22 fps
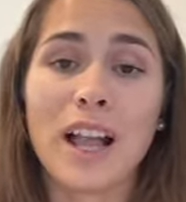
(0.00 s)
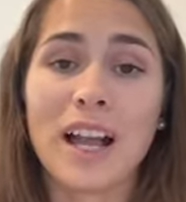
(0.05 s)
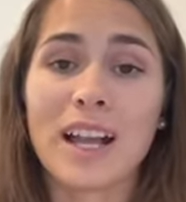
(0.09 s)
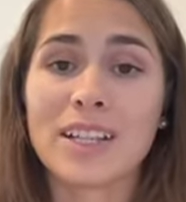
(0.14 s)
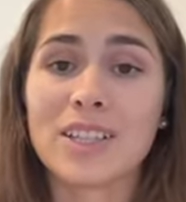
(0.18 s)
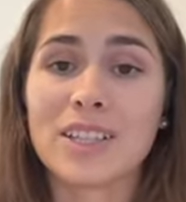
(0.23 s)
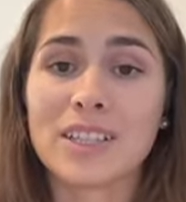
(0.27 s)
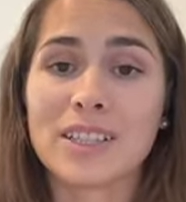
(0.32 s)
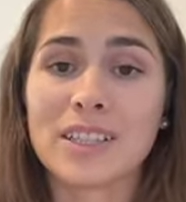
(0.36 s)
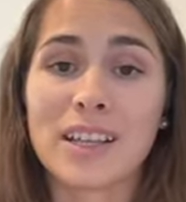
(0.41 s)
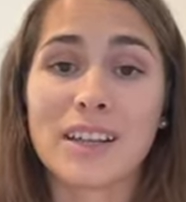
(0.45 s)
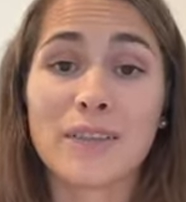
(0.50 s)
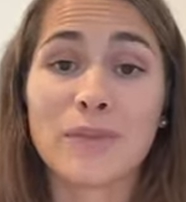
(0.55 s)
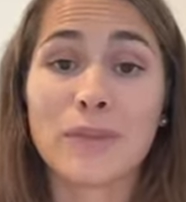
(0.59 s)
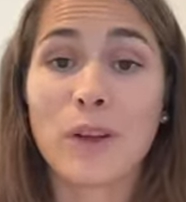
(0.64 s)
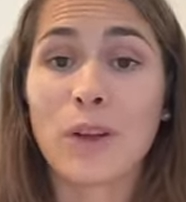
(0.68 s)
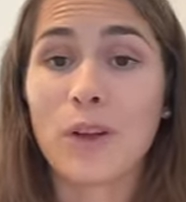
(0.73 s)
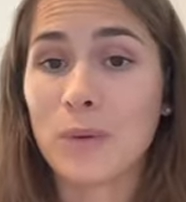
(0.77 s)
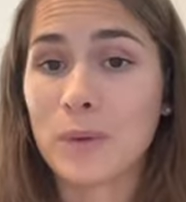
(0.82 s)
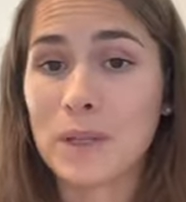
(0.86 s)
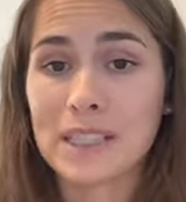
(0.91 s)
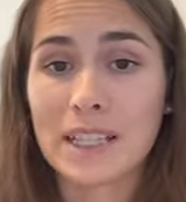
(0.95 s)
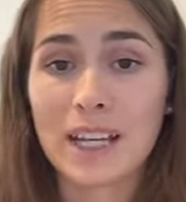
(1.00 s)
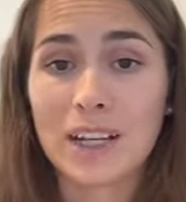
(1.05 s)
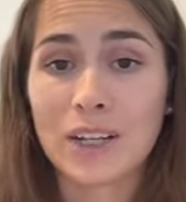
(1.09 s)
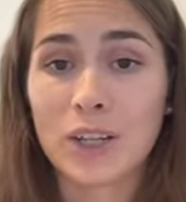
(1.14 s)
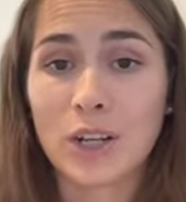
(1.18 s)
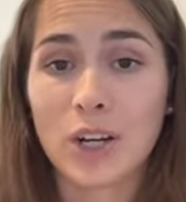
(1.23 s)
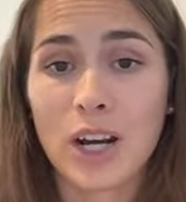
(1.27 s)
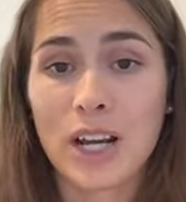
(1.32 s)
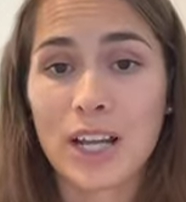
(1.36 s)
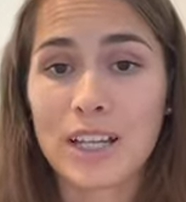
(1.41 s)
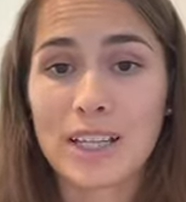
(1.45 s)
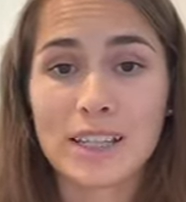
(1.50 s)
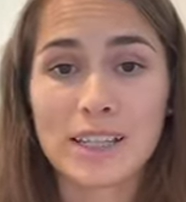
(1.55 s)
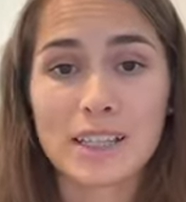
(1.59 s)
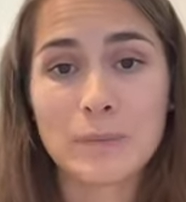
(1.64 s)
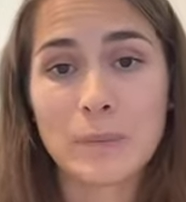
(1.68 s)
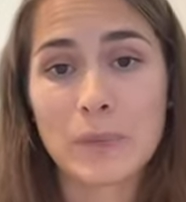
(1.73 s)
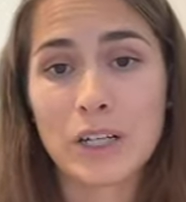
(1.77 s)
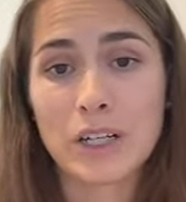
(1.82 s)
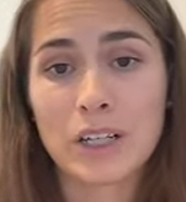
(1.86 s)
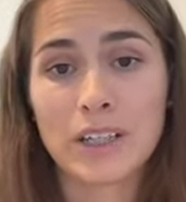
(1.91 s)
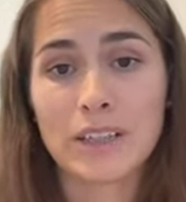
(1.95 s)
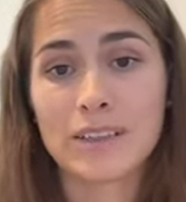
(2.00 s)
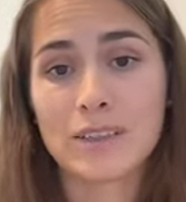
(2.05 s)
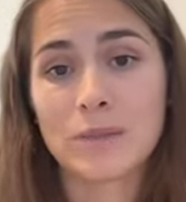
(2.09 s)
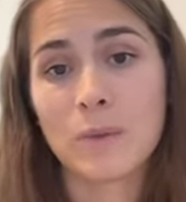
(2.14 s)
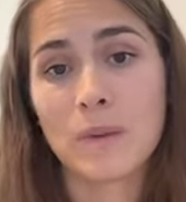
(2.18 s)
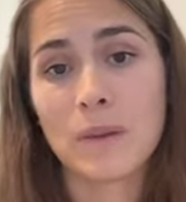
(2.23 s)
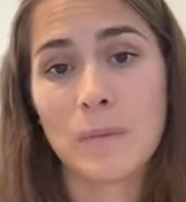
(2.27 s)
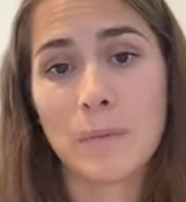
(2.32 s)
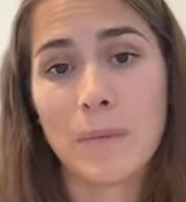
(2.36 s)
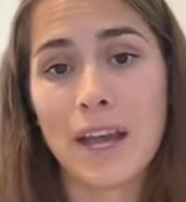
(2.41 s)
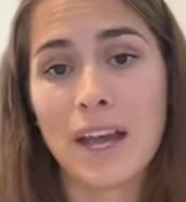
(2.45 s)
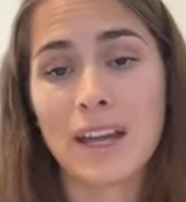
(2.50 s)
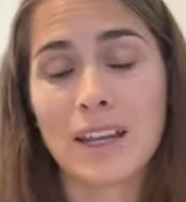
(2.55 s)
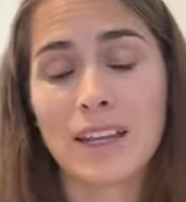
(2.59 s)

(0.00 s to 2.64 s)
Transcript: I just have always had a great experience with Matt.